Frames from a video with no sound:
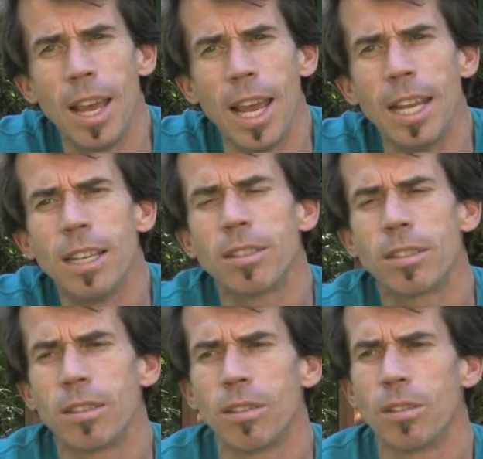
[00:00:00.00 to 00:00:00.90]
and
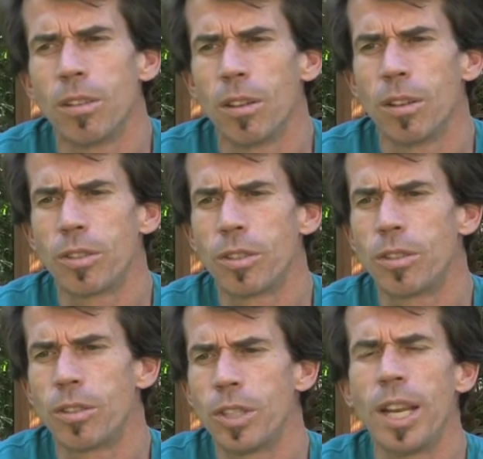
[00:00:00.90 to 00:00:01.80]
his
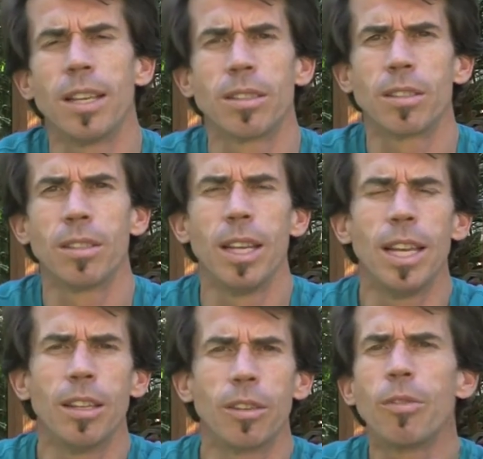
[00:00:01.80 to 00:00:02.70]
chest
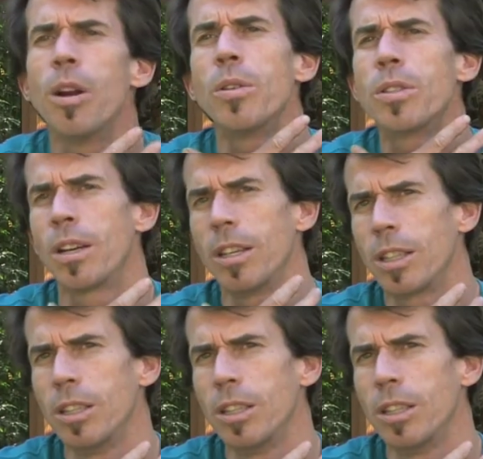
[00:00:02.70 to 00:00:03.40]
and throat started to